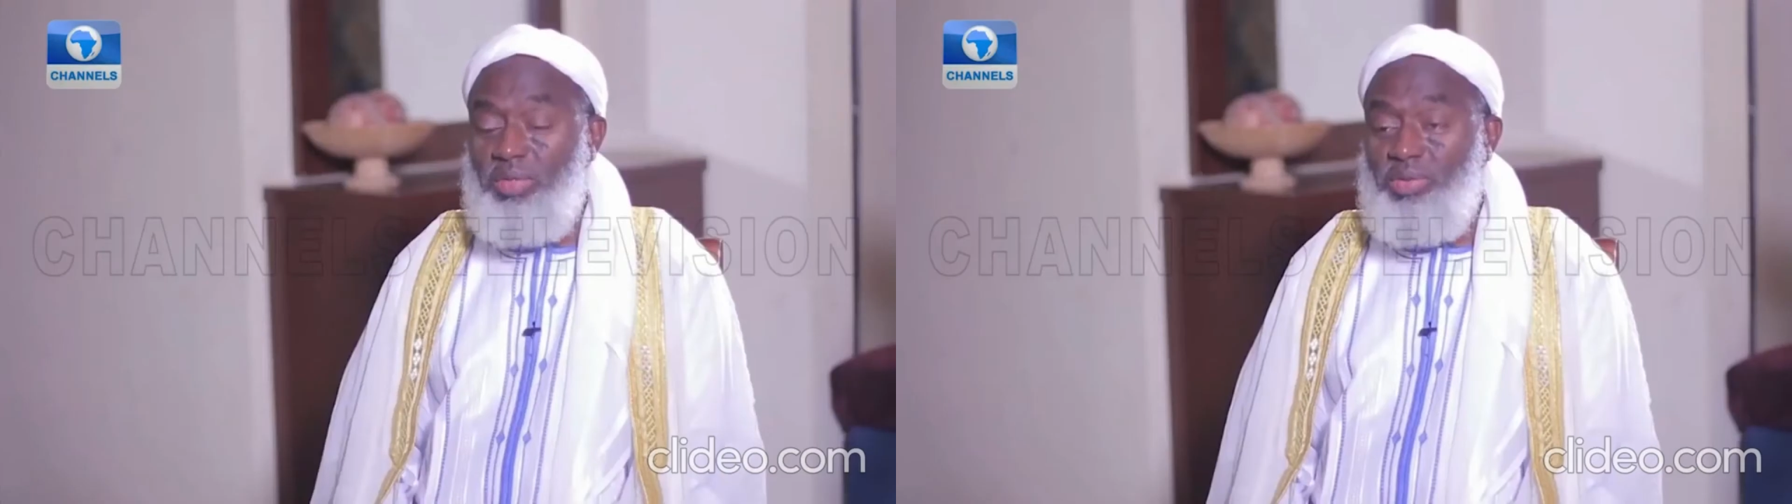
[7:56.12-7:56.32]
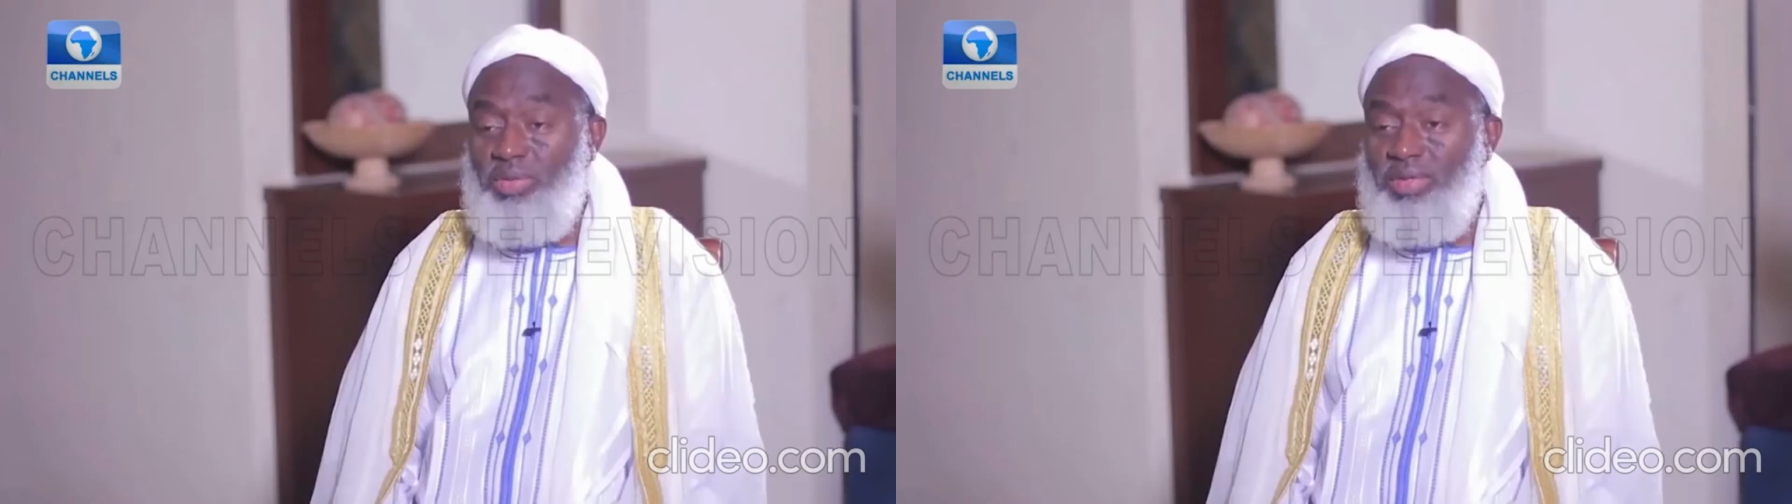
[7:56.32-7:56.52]

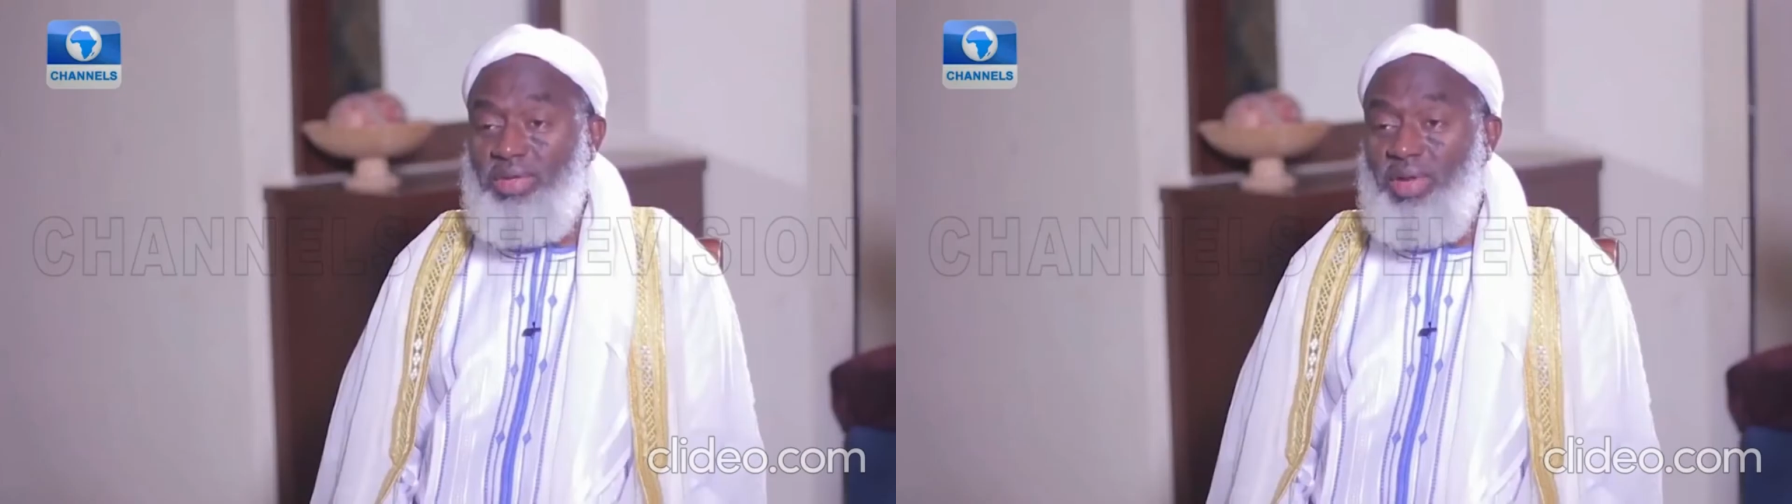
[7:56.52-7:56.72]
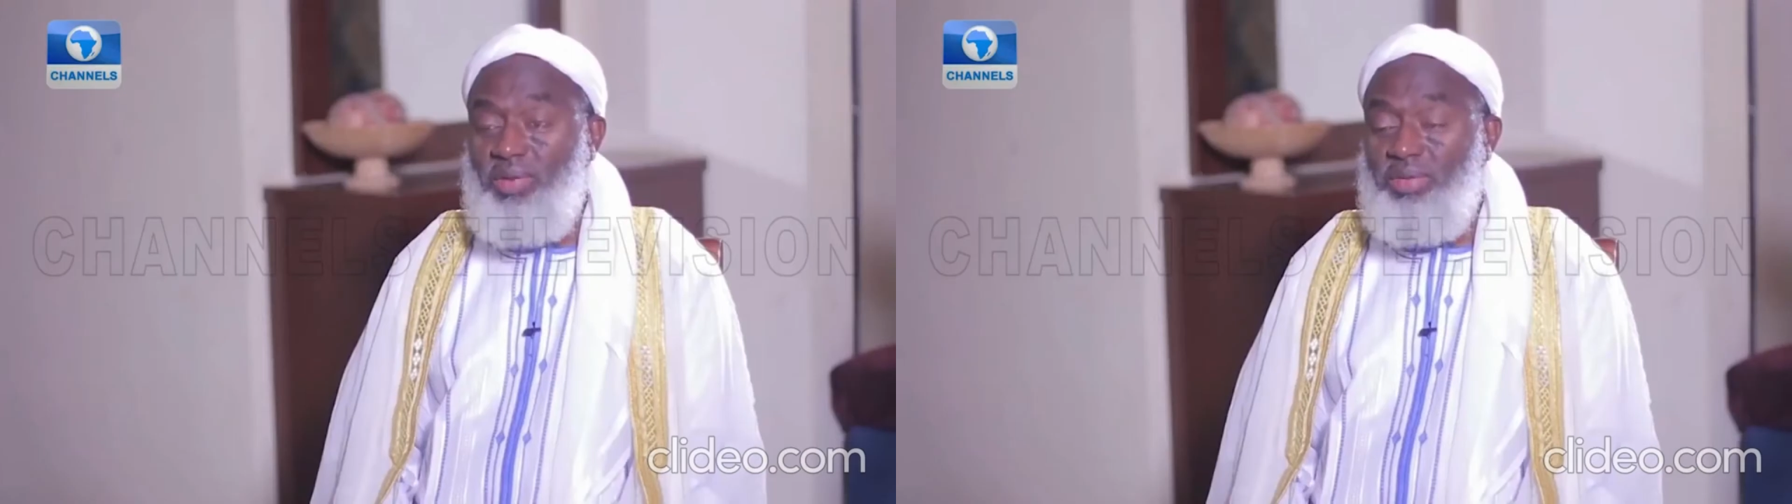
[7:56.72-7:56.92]

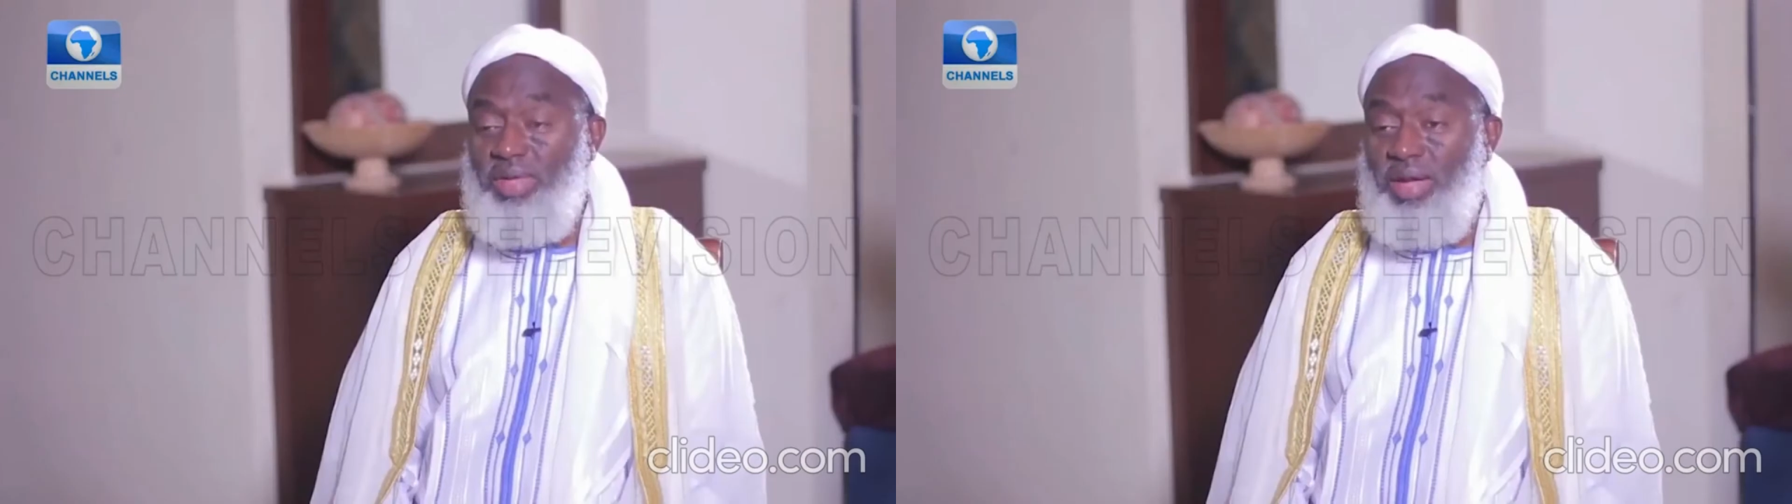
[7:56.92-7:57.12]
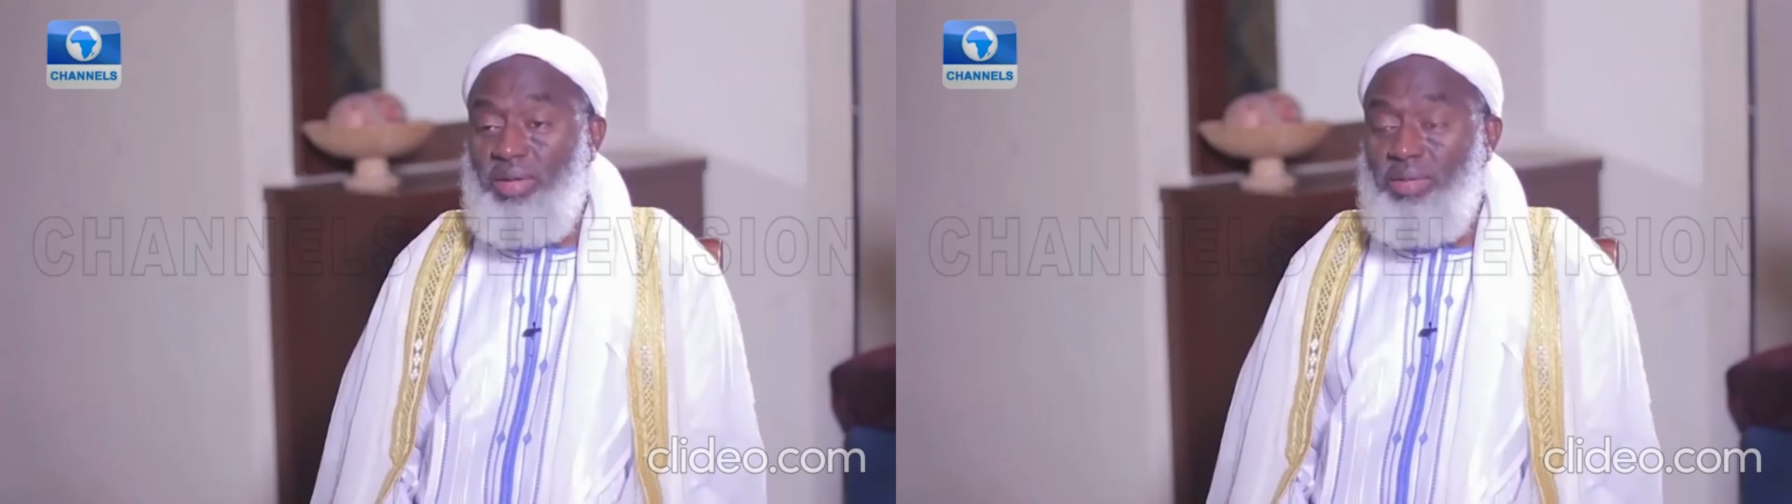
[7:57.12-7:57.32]
Between now
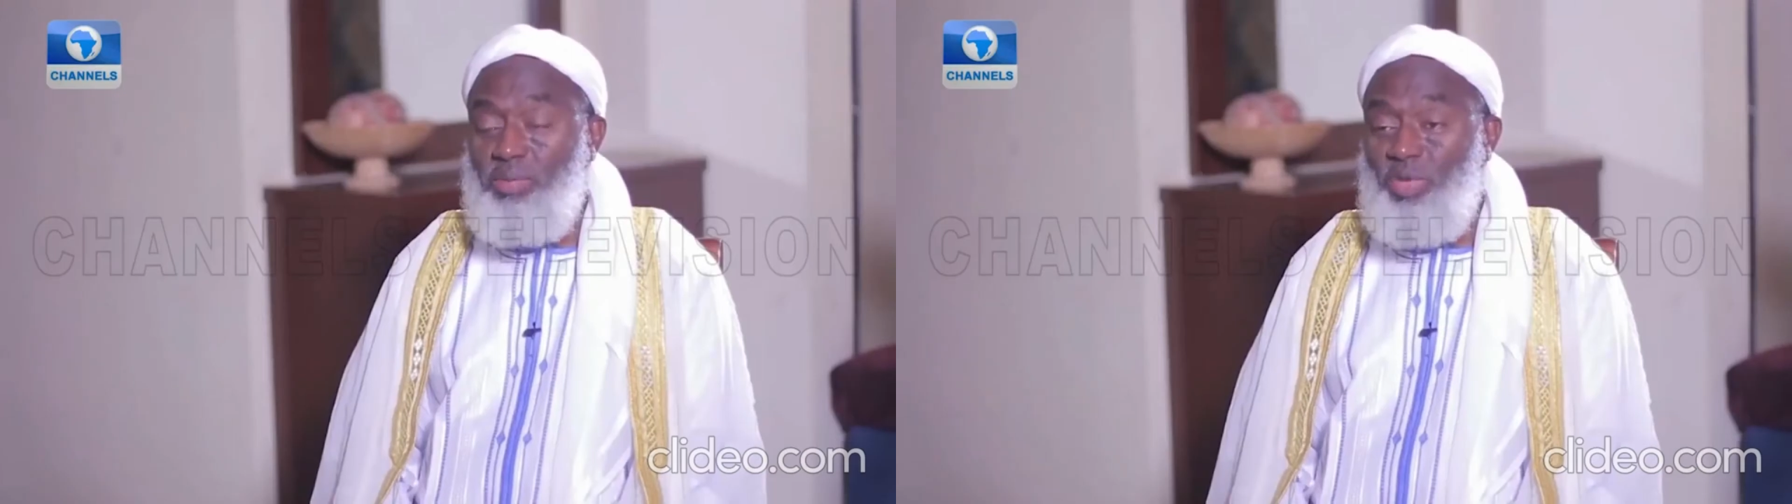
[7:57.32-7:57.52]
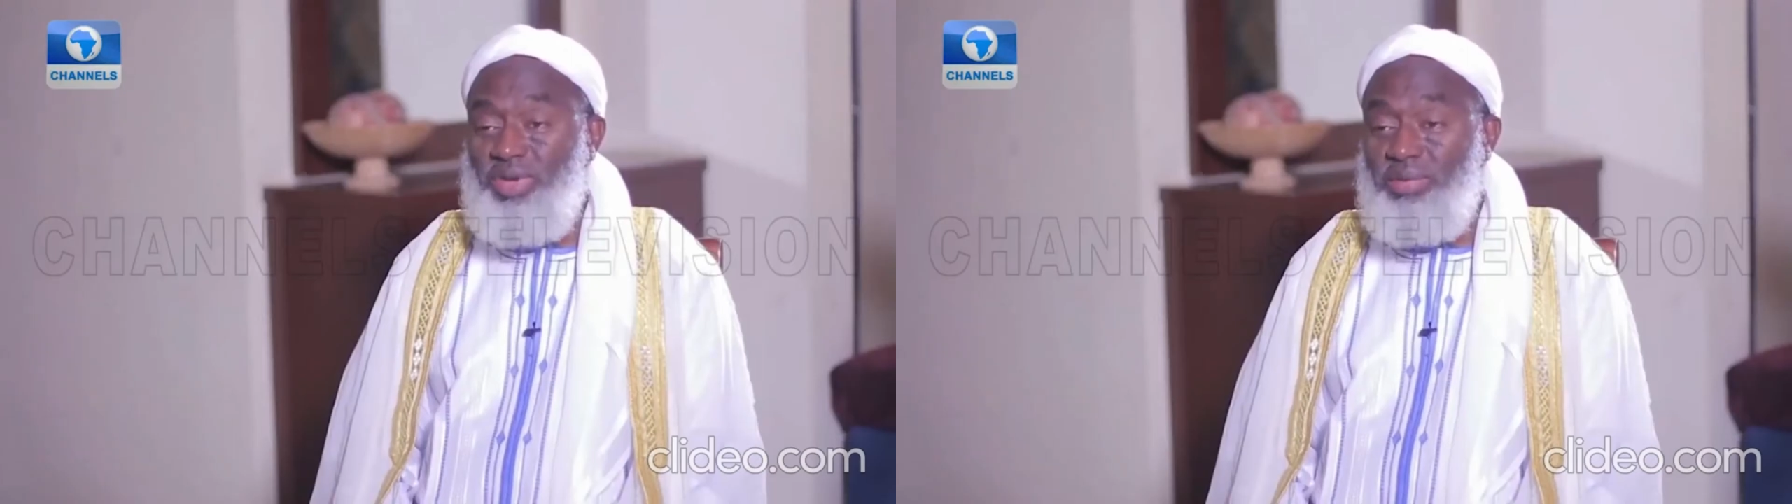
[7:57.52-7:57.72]

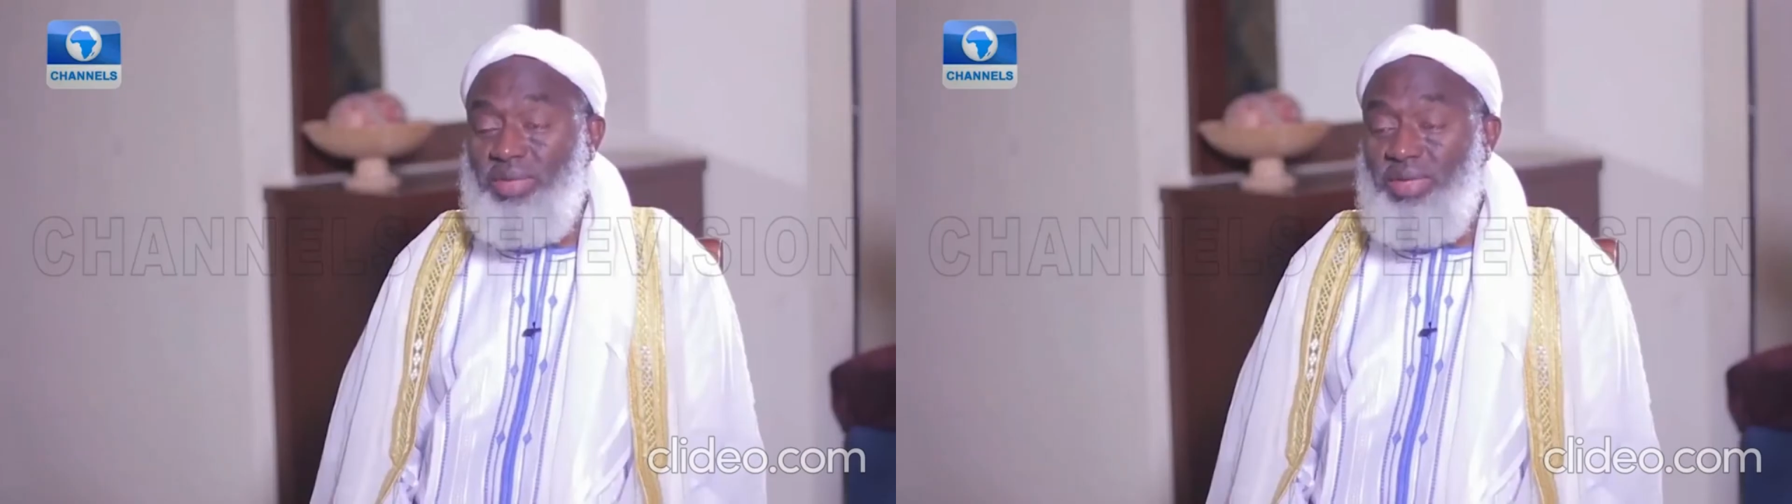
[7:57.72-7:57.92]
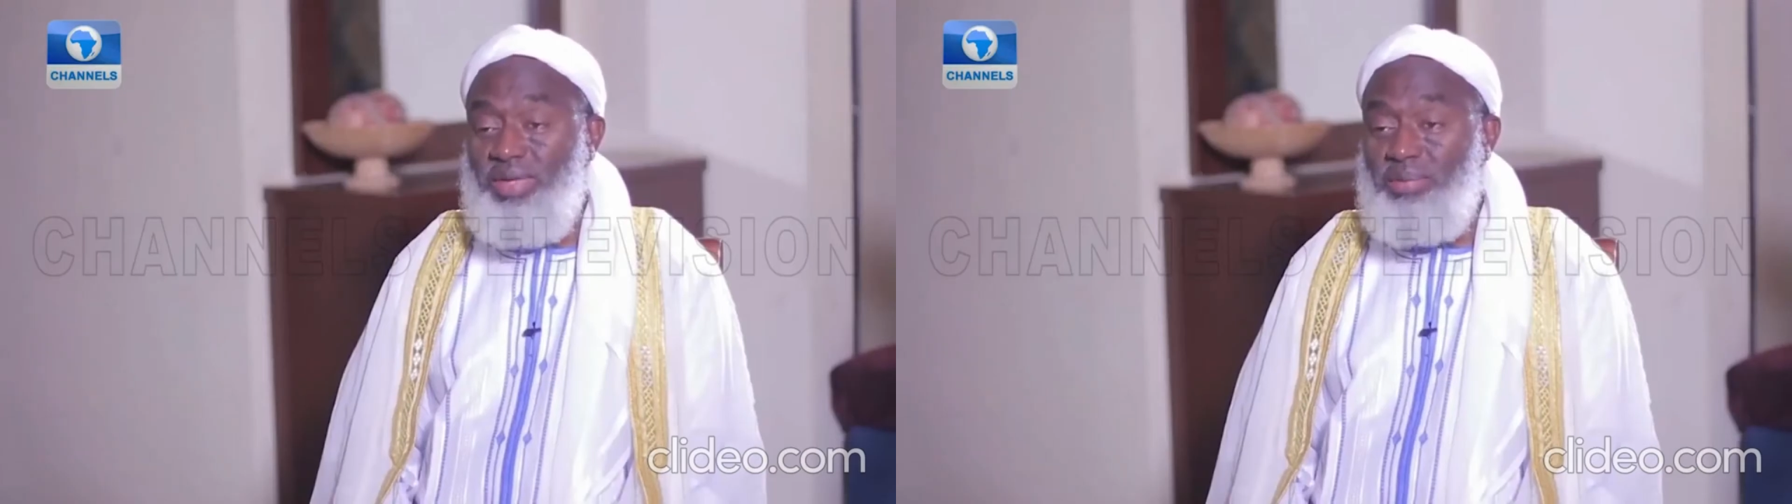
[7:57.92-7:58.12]

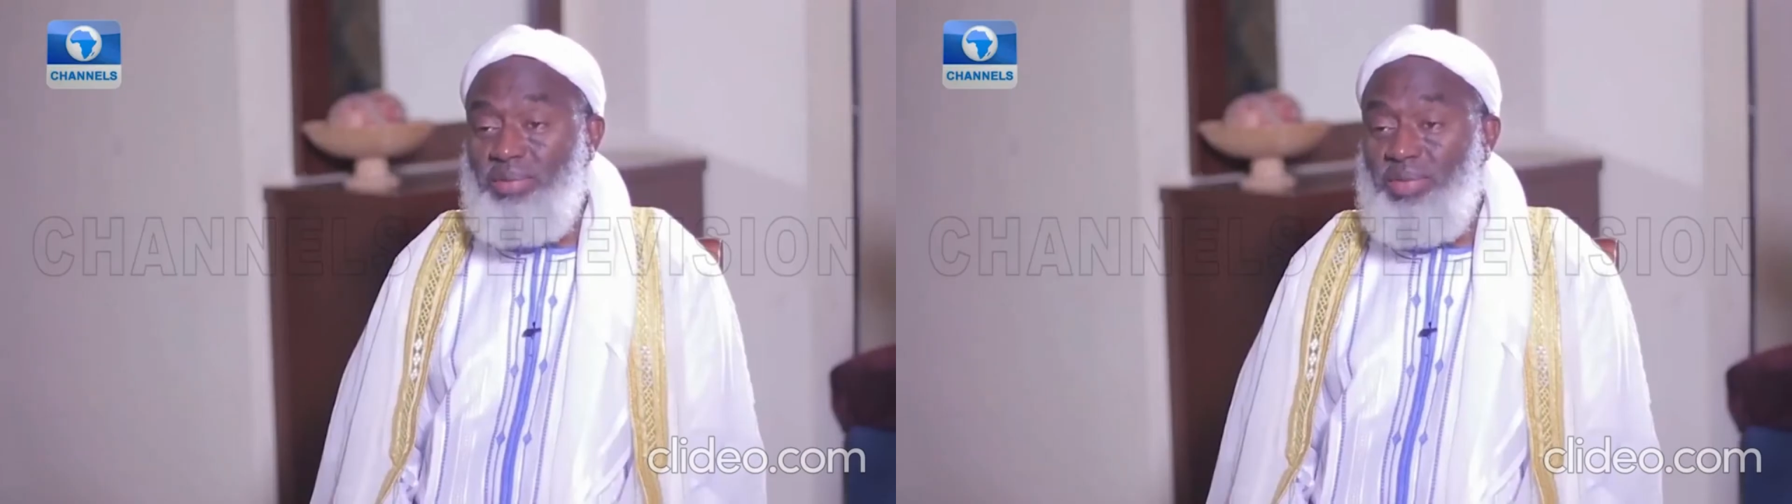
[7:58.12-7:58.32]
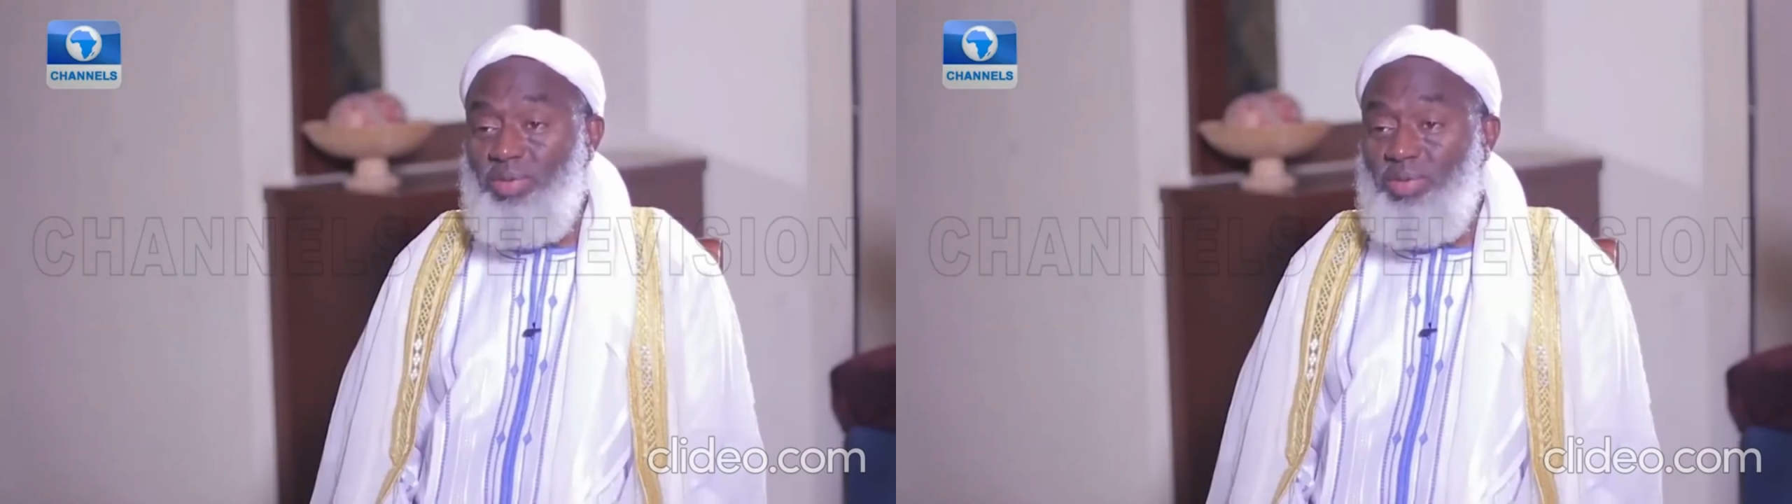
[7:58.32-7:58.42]
the